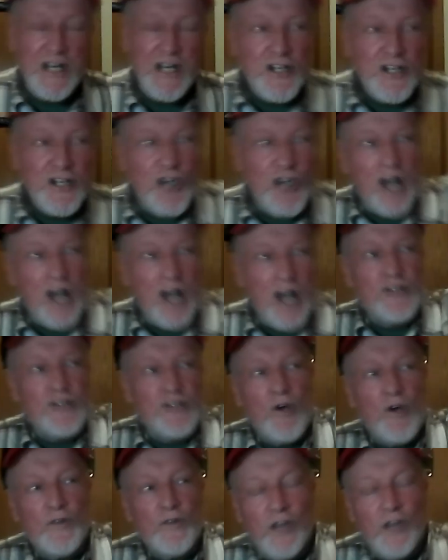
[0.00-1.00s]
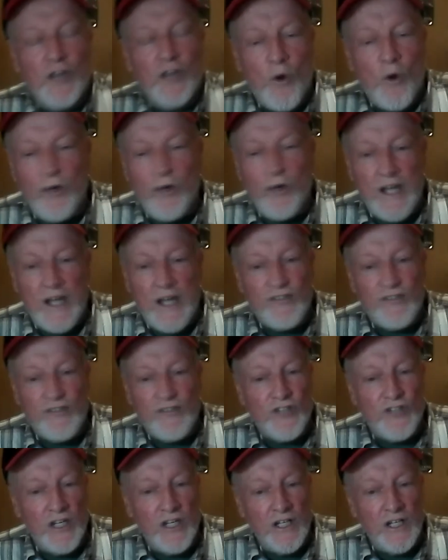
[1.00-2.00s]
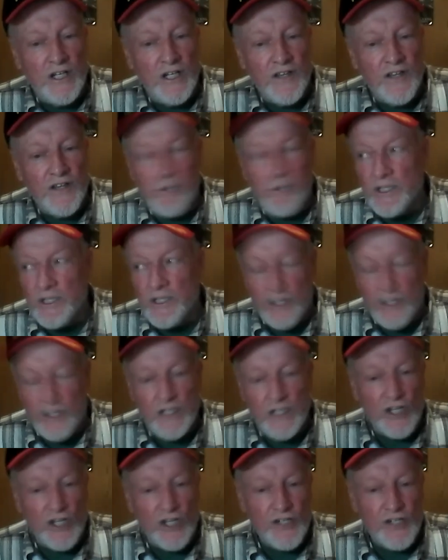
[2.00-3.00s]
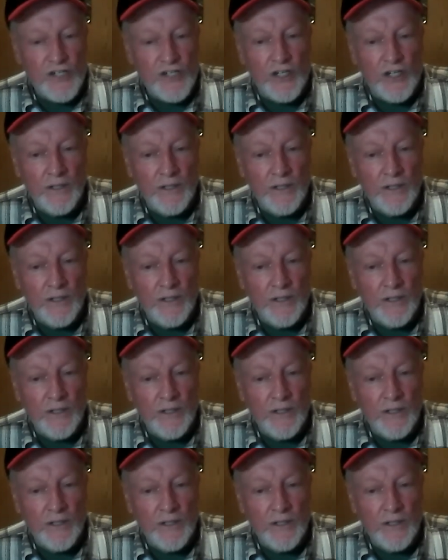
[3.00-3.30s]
John's over in the corner. He hasn't seen anything, but he's, he's listening.